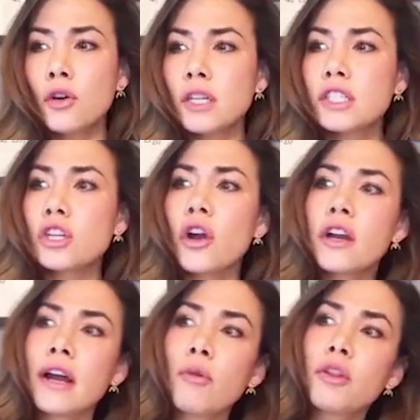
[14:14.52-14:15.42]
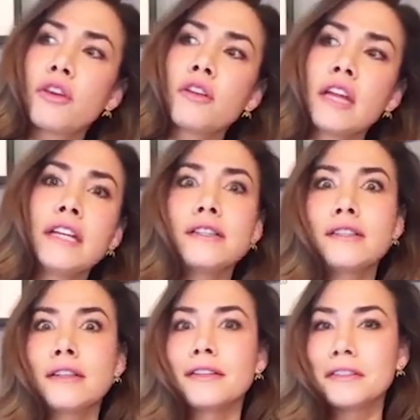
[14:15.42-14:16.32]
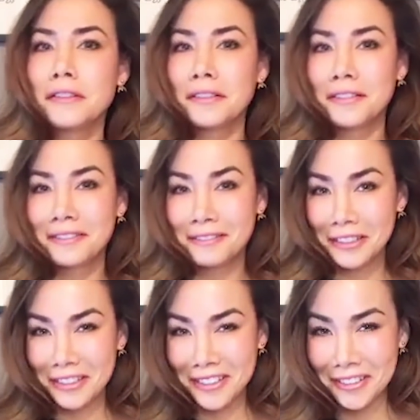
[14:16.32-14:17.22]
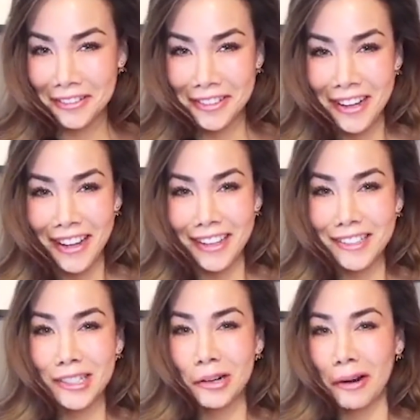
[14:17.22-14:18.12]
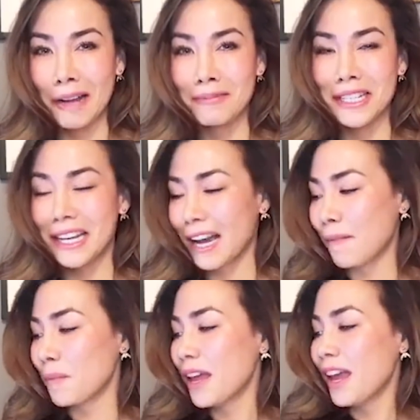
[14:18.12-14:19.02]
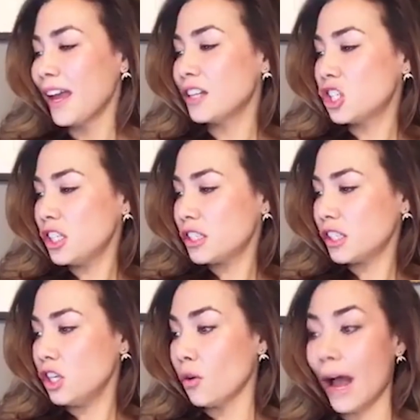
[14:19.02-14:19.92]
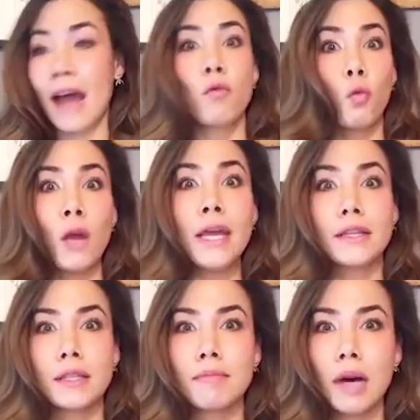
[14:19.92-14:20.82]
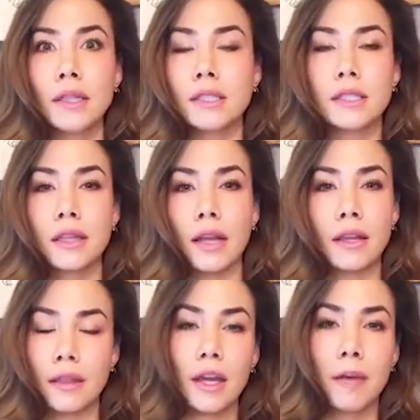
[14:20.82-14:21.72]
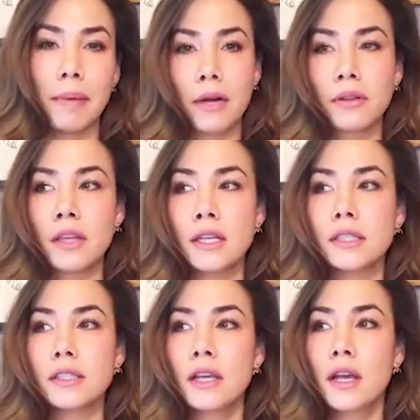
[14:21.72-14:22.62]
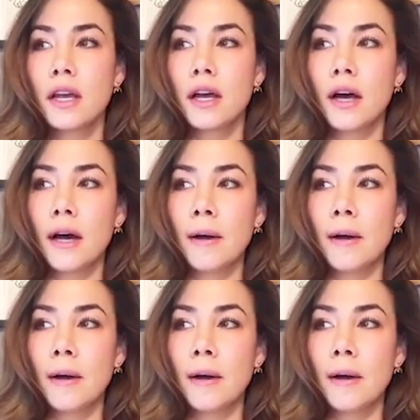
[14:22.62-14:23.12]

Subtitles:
But, you know, it started out with an innocent Instagram DM, and she's, you know, had weeks and months to like think about this.